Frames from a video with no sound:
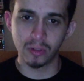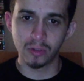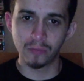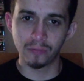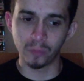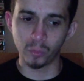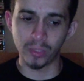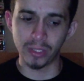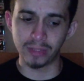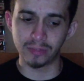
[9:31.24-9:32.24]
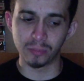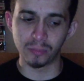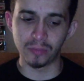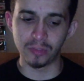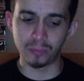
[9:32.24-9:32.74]
for the way that some of
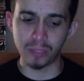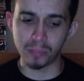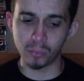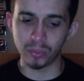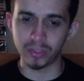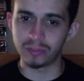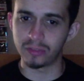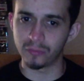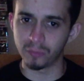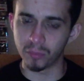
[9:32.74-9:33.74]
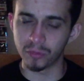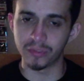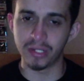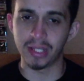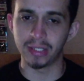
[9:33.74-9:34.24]
these people with these different
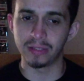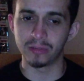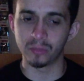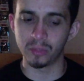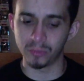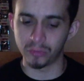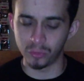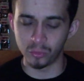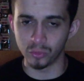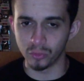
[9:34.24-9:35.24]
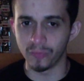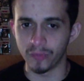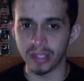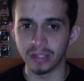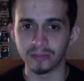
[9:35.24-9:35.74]
personalities are able to do certain
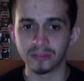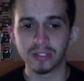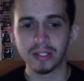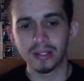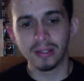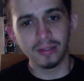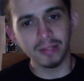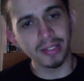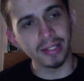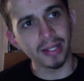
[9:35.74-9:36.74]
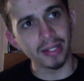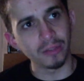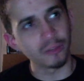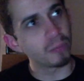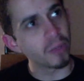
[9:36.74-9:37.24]
things, then that kind of
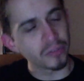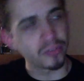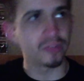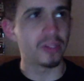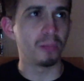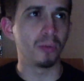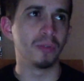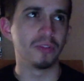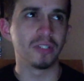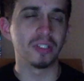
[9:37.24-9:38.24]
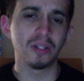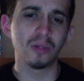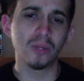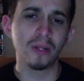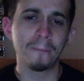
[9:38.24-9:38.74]
sparks this light bulb, and it's like, you know
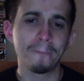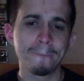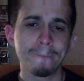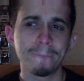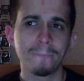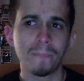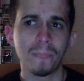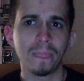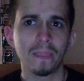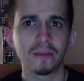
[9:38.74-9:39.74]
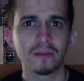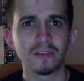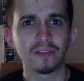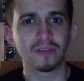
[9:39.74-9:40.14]
what, this